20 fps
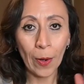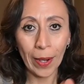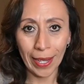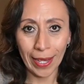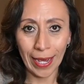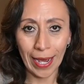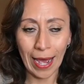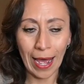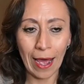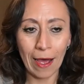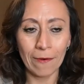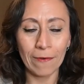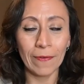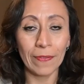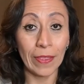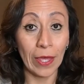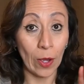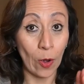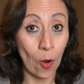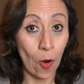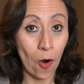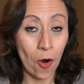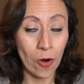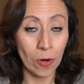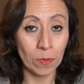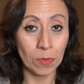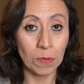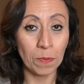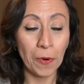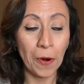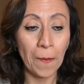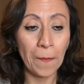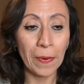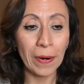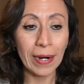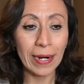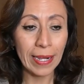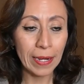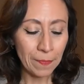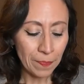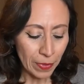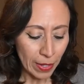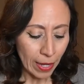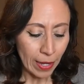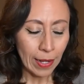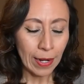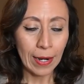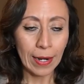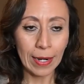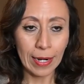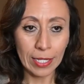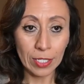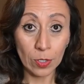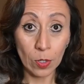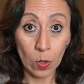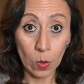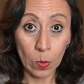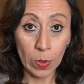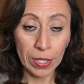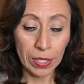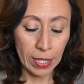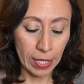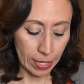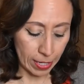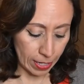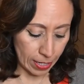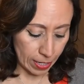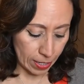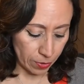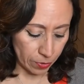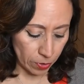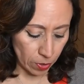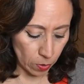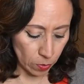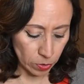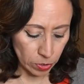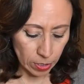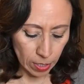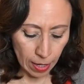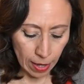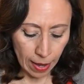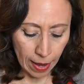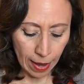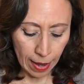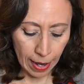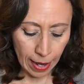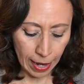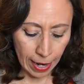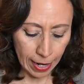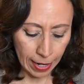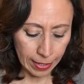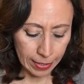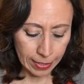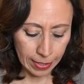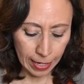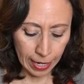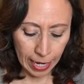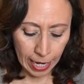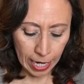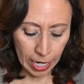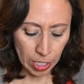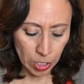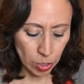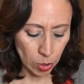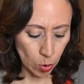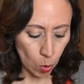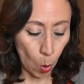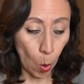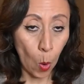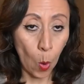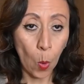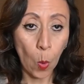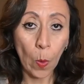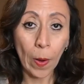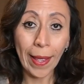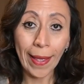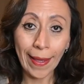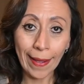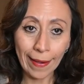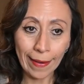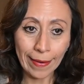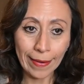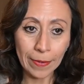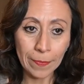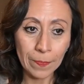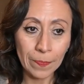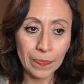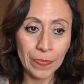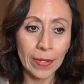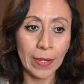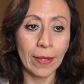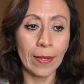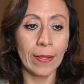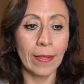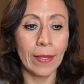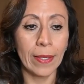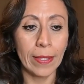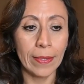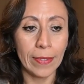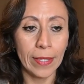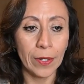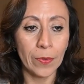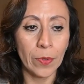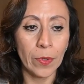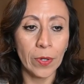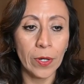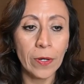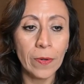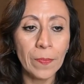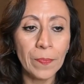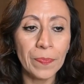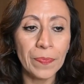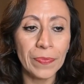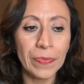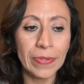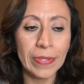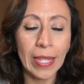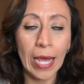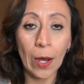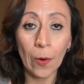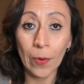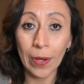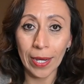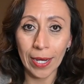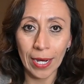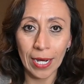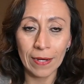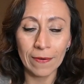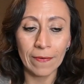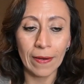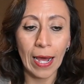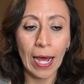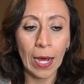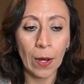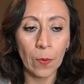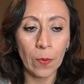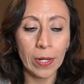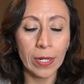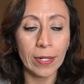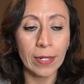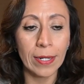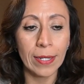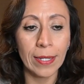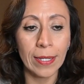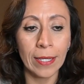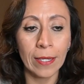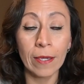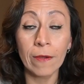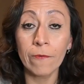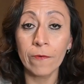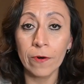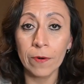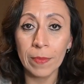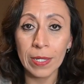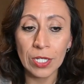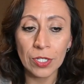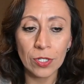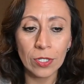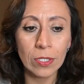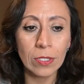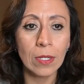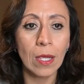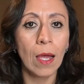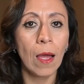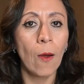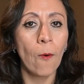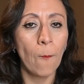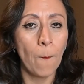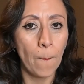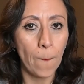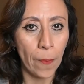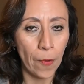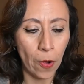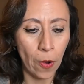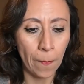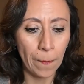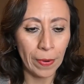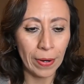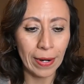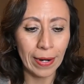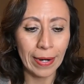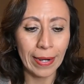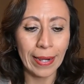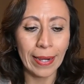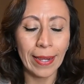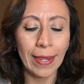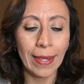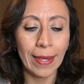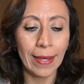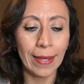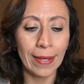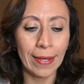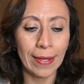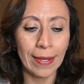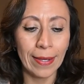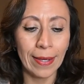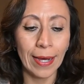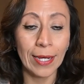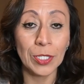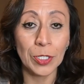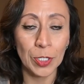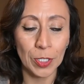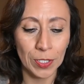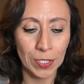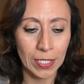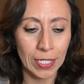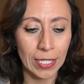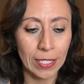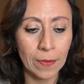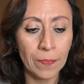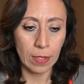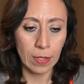I have the columns properly. Let's go with the rows. Alt H O A. There we go. Now we have our information properly adjusted.